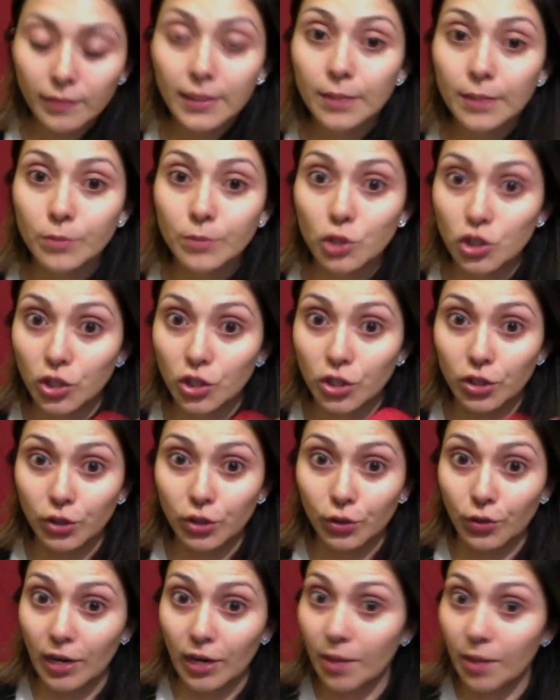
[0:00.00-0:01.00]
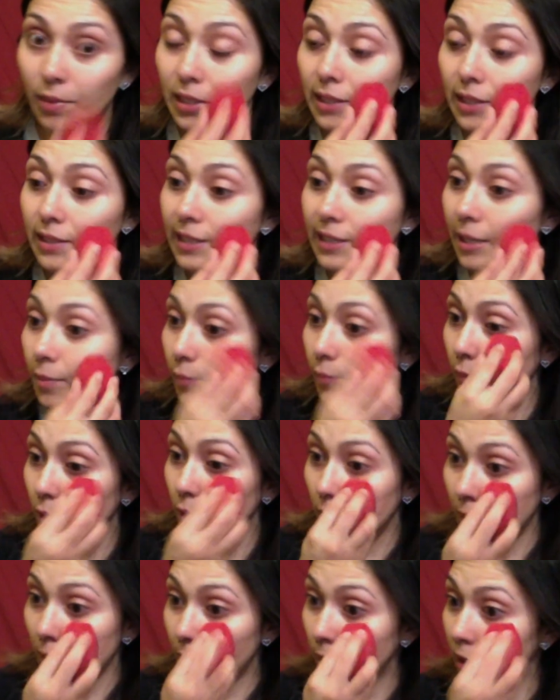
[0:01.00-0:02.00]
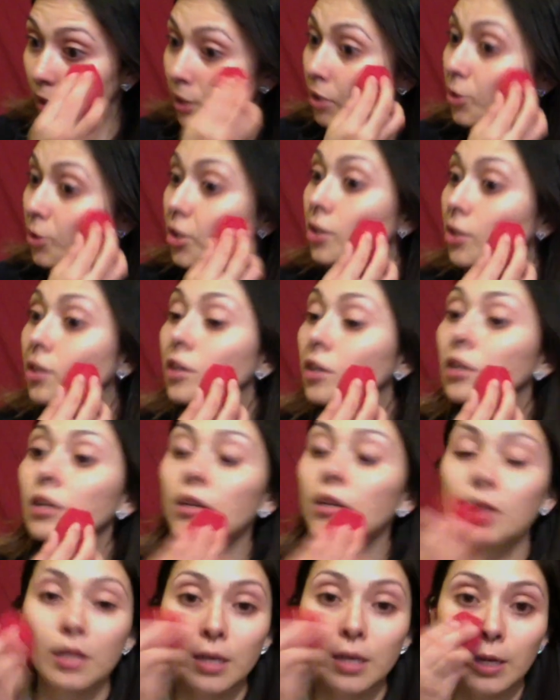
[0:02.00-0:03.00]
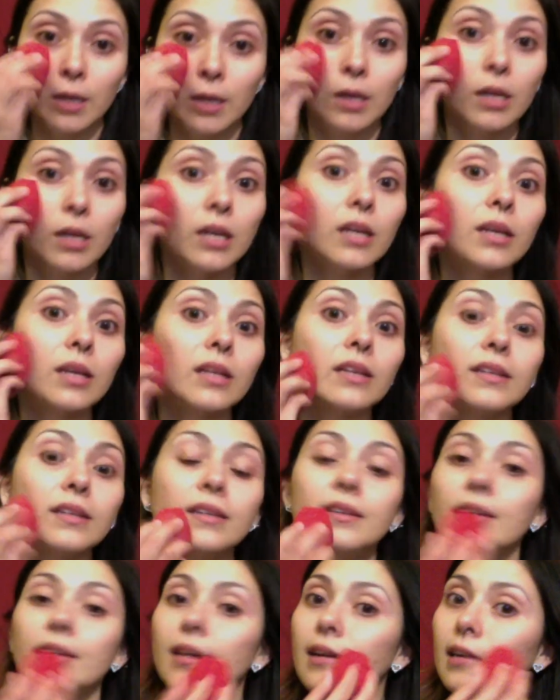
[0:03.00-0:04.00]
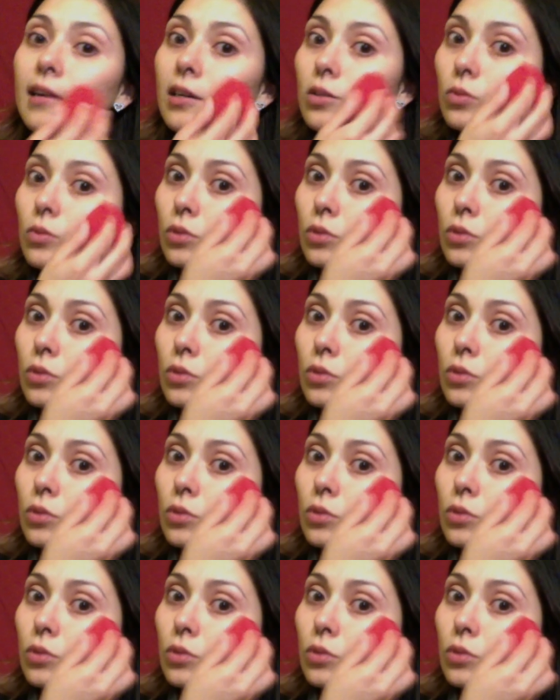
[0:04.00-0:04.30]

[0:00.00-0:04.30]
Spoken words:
Just going to grab a damp beauty blender and clean that out.